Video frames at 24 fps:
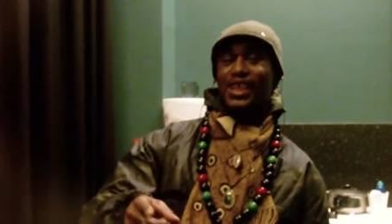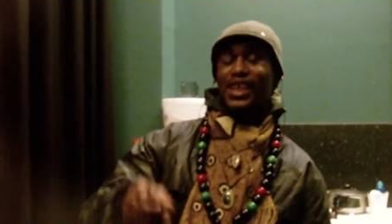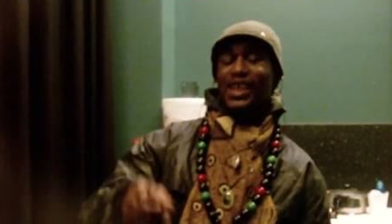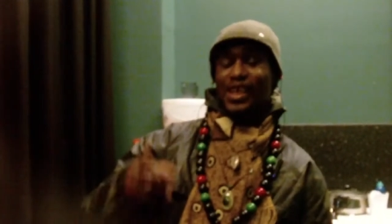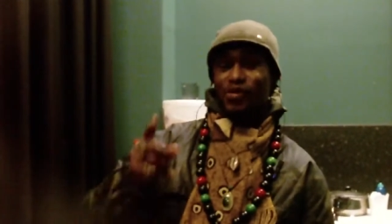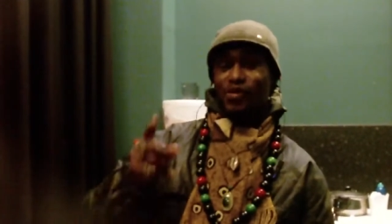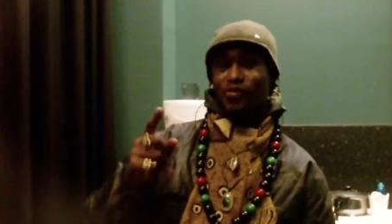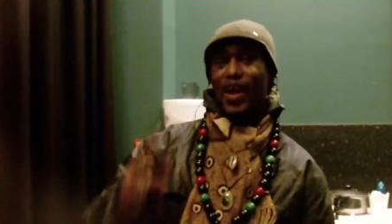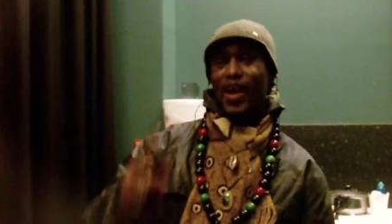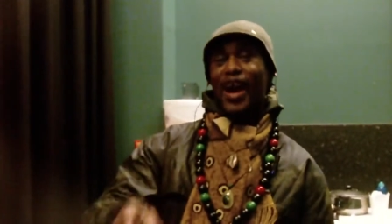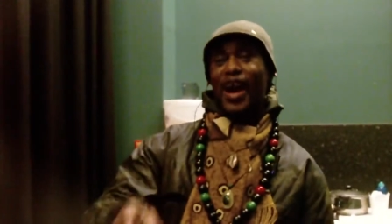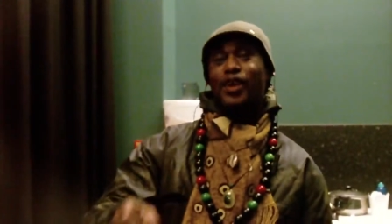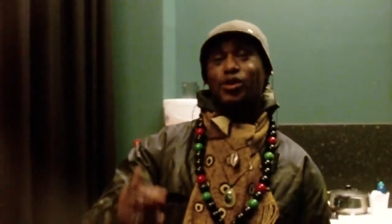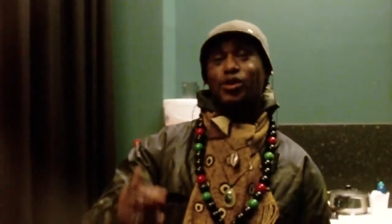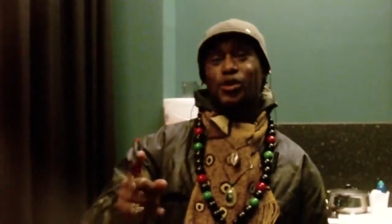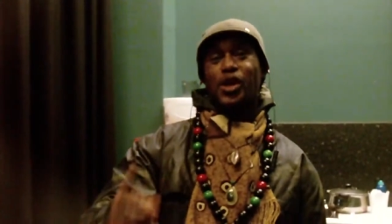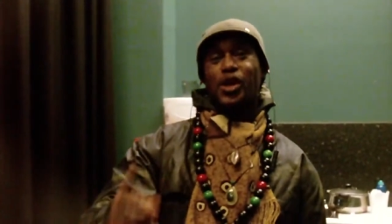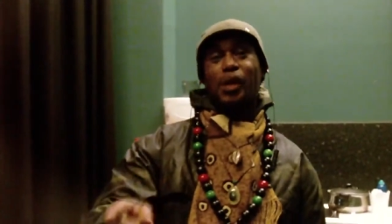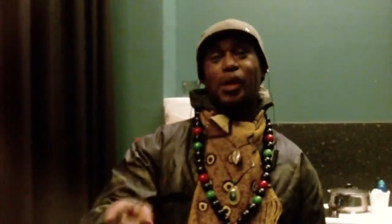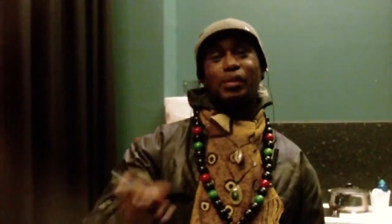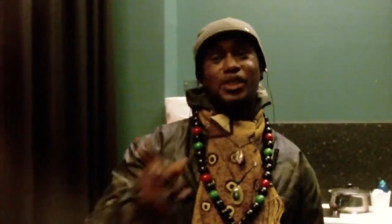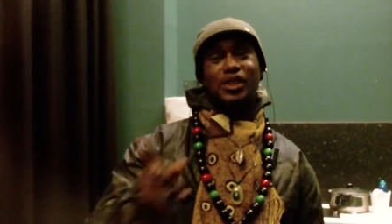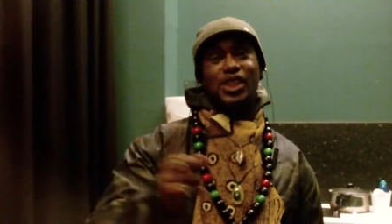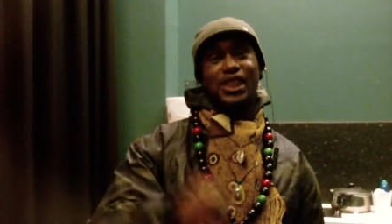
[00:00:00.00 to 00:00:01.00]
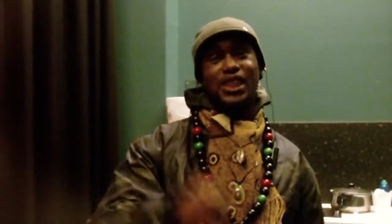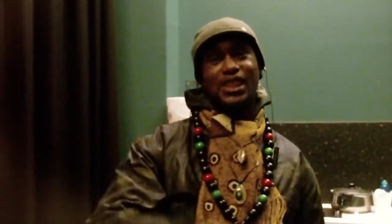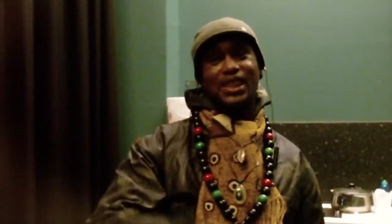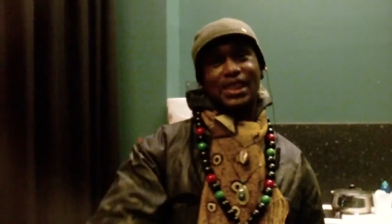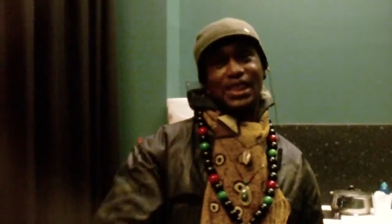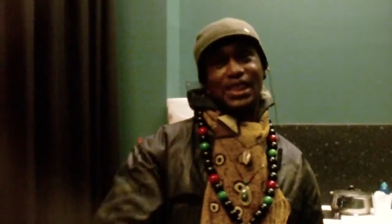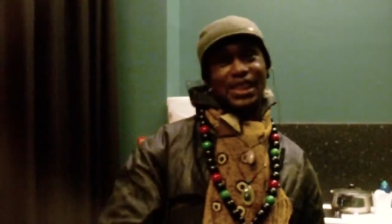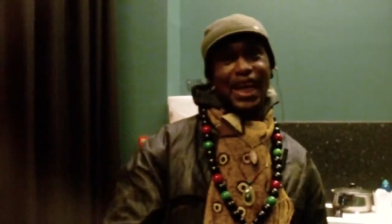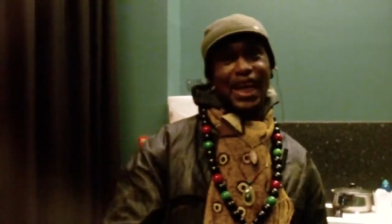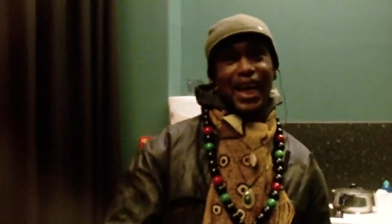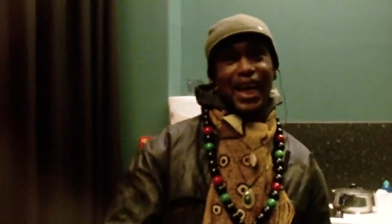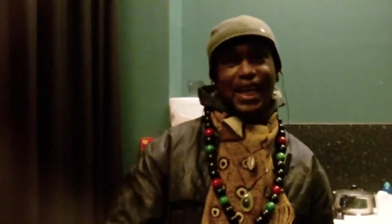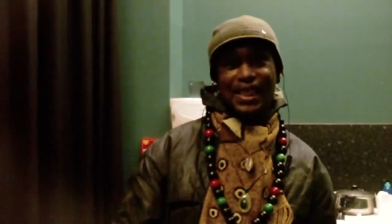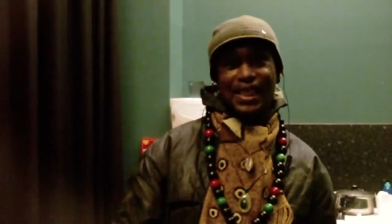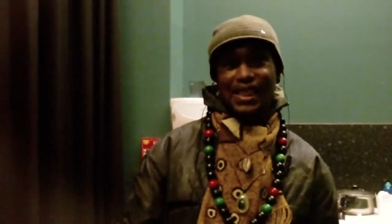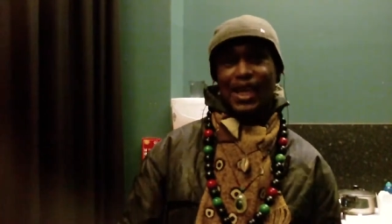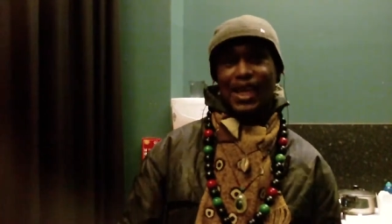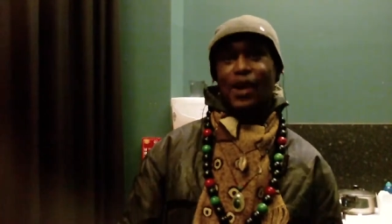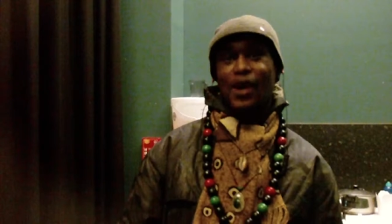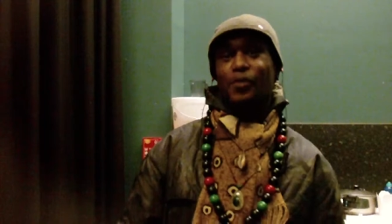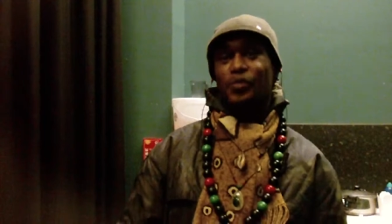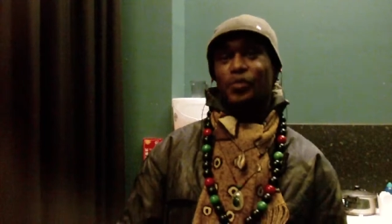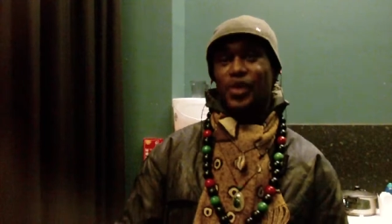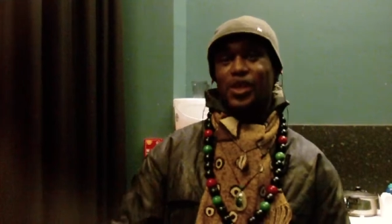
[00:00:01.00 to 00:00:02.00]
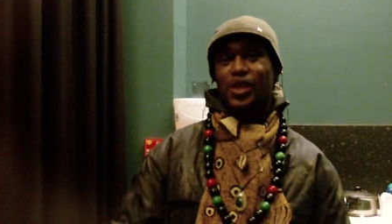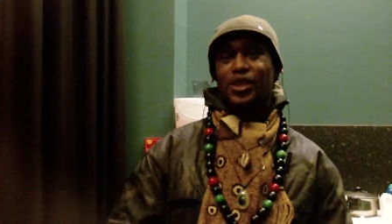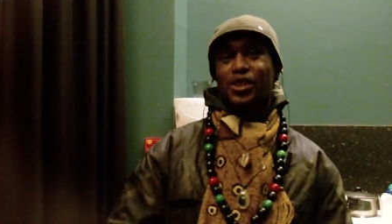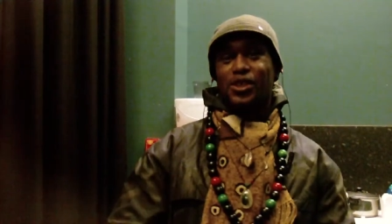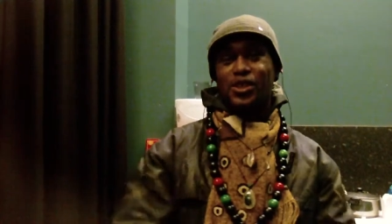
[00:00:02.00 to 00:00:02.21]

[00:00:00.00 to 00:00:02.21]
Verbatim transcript: It's vital you come and check these guys out.